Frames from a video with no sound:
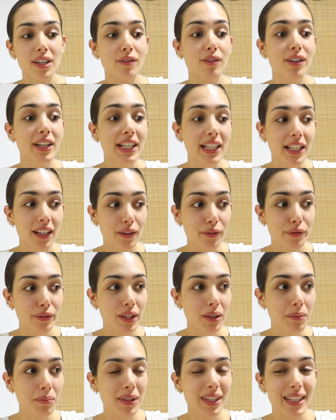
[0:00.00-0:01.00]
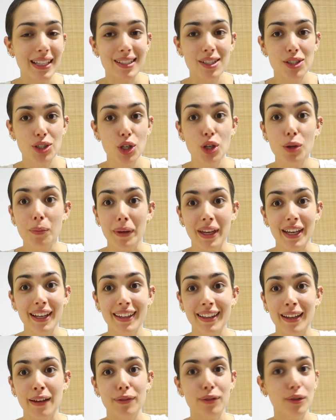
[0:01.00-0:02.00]
I really love them, but they're too big
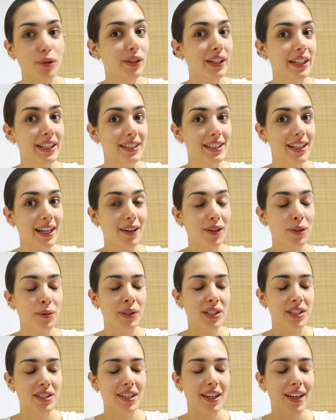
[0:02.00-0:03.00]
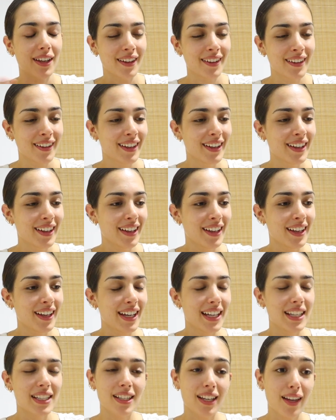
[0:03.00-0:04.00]
and they're falling down, which
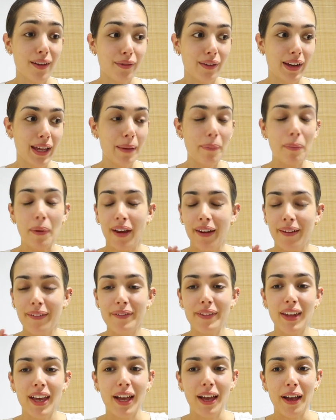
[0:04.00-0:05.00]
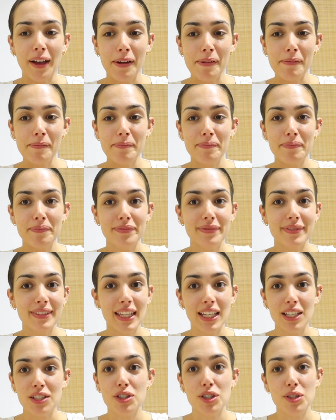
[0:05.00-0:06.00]
is lovely, but
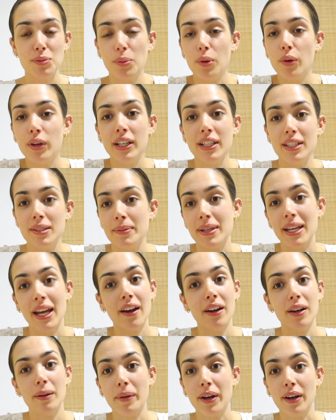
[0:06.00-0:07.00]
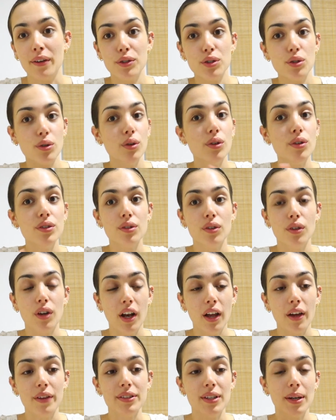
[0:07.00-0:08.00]
it's just pointless me carrying a pair of shorts or
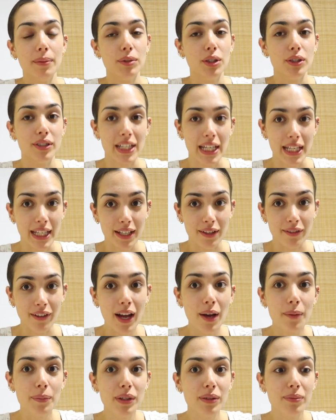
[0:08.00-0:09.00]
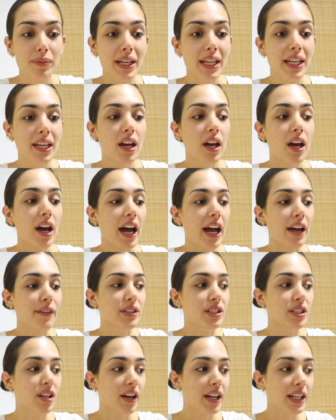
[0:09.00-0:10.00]
clothes that I'm not taking around with me. I have
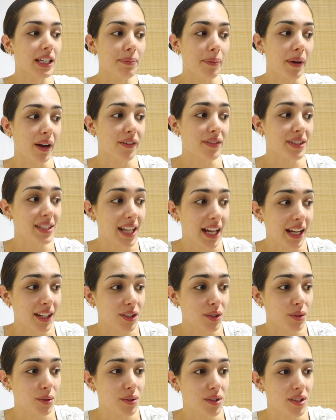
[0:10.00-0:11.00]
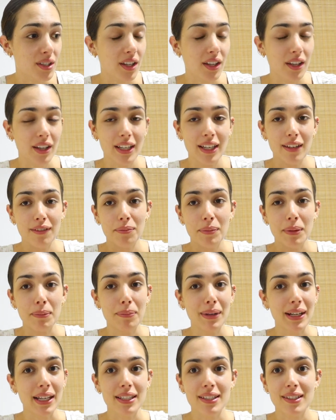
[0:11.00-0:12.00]
a tiny pair of sandals that give me
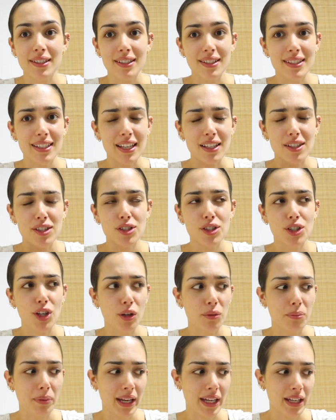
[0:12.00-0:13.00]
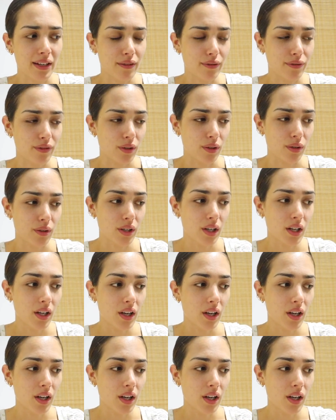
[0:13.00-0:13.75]
blisters. They're so painful,